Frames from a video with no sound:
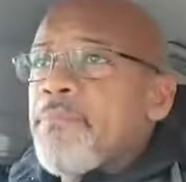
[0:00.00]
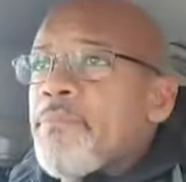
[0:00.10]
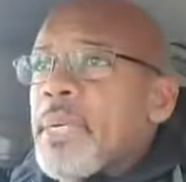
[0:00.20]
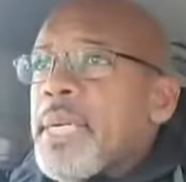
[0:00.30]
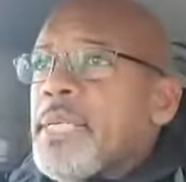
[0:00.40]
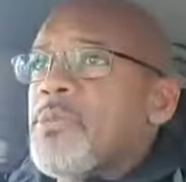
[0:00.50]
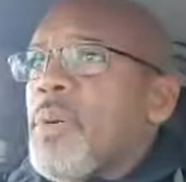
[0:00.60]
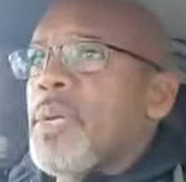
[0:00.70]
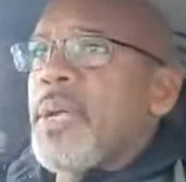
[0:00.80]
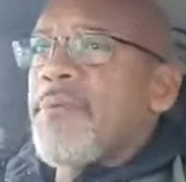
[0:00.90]
But guess
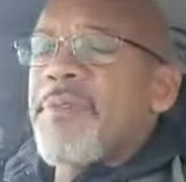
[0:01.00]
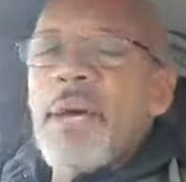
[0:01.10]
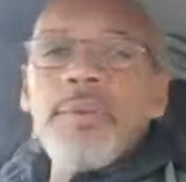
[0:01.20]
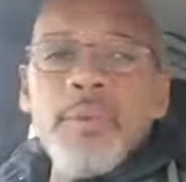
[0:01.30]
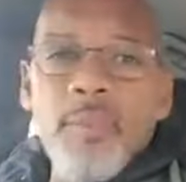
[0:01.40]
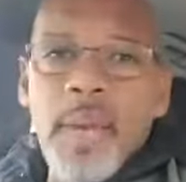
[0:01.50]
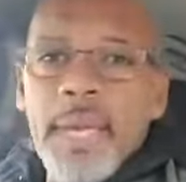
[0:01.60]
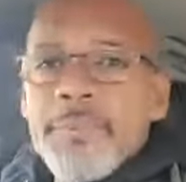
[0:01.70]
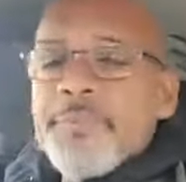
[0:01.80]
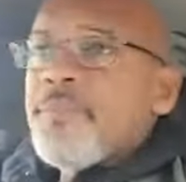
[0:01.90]
what? They found a
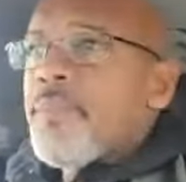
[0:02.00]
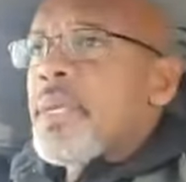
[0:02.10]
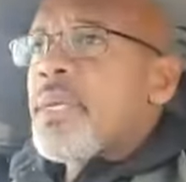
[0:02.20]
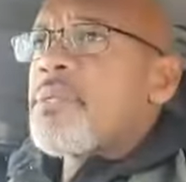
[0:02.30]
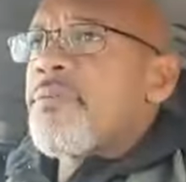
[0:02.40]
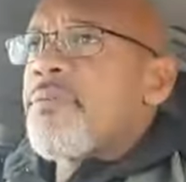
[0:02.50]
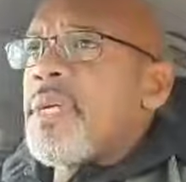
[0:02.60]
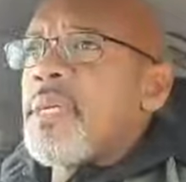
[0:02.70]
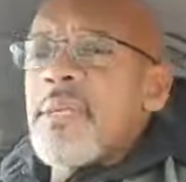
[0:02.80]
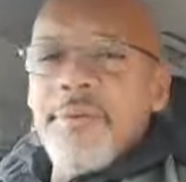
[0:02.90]
way to
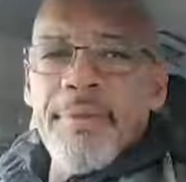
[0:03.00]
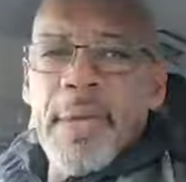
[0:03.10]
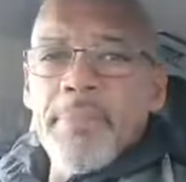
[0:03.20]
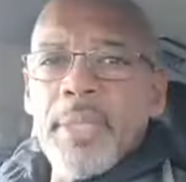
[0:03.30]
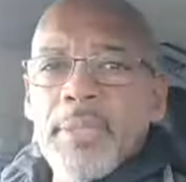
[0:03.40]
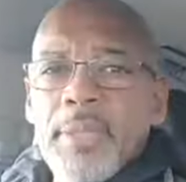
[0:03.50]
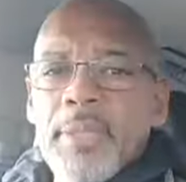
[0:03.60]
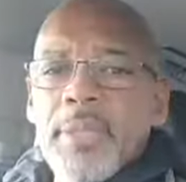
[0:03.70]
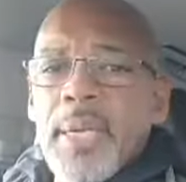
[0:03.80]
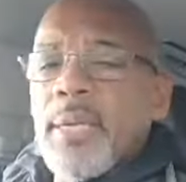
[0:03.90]
feed their families and
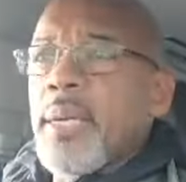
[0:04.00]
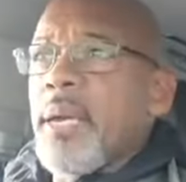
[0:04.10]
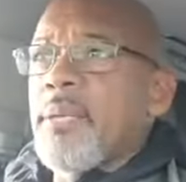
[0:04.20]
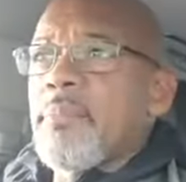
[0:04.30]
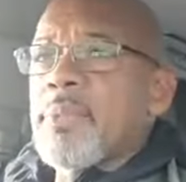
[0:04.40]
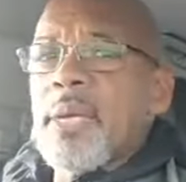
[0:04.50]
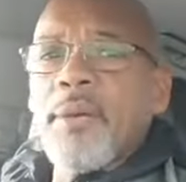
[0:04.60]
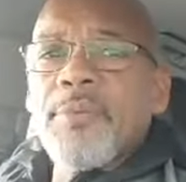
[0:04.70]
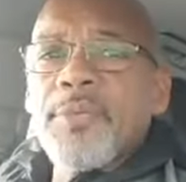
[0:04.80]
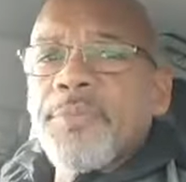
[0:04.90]
to take care of
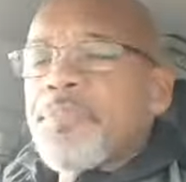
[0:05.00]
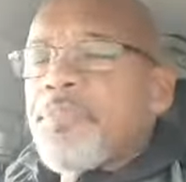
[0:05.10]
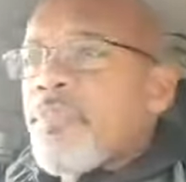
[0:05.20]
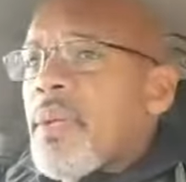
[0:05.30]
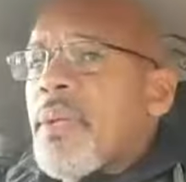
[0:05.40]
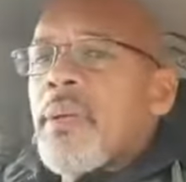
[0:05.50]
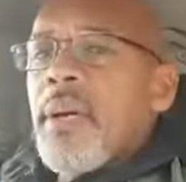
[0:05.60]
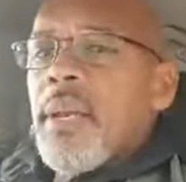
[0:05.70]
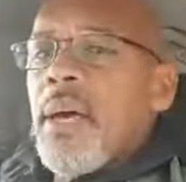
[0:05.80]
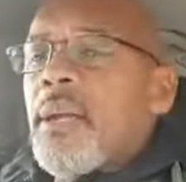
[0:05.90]
themselves.
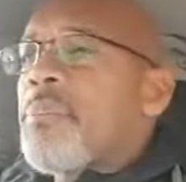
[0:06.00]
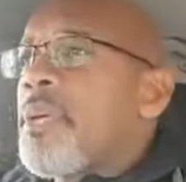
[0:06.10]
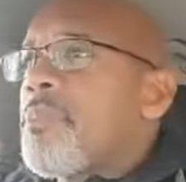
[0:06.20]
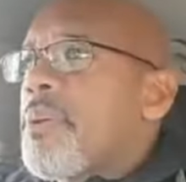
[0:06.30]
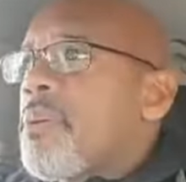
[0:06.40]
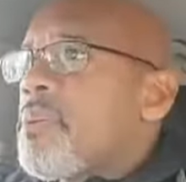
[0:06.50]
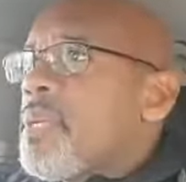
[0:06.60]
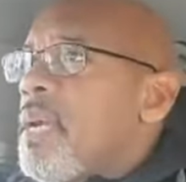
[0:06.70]
A lot of people